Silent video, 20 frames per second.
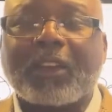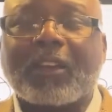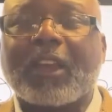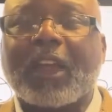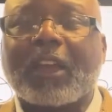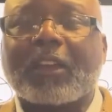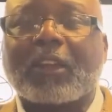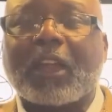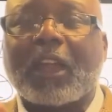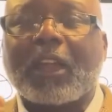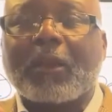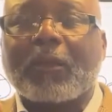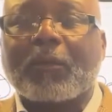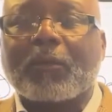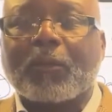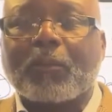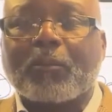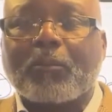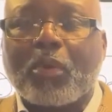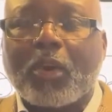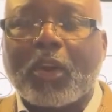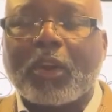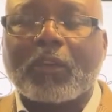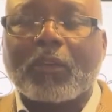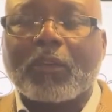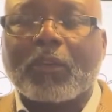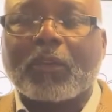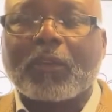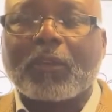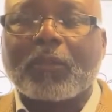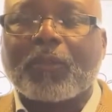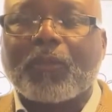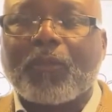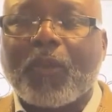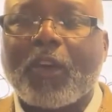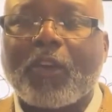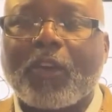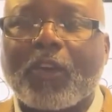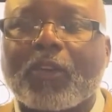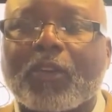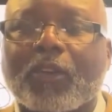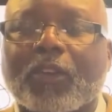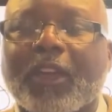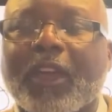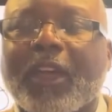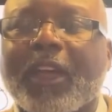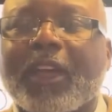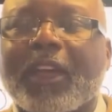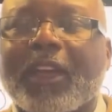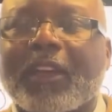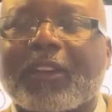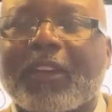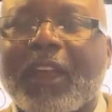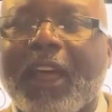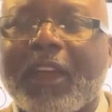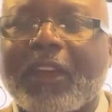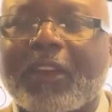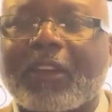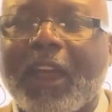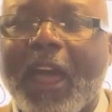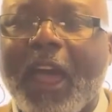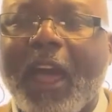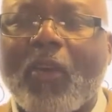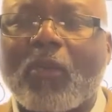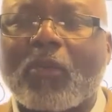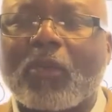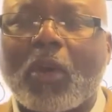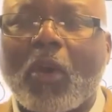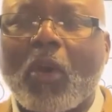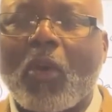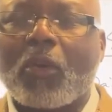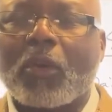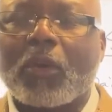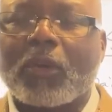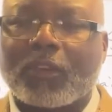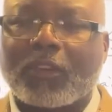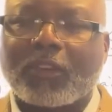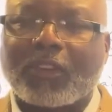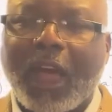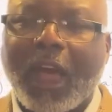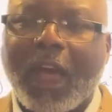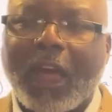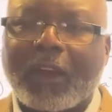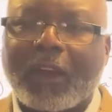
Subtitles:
that they put first is like download or sign